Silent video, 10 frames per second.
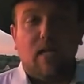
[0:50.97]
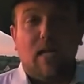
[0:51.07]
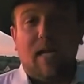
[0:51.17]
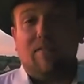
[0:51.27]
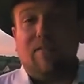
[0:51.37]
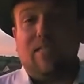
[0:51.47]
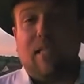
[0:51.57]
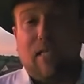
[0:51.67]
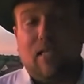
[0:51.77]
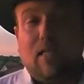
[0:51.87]
and I've
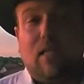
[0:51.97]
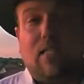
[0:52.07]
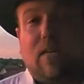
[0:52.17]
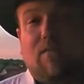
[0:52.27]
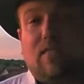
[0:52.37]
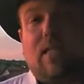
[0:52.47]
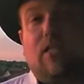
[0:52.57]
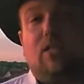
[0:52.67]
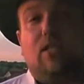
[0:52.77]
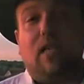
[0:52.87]
seen the
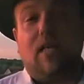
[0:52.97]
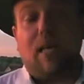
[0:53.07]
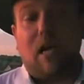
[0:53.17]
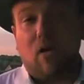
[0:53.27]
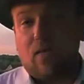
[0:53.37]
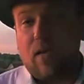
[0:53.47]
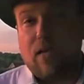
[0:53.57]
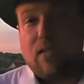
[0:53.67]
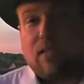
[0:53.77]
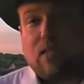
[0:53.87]
devastation that the
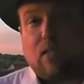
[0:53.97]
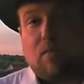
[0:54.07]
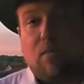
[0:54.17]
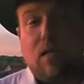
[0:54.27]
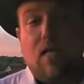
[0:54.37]
healthcare system,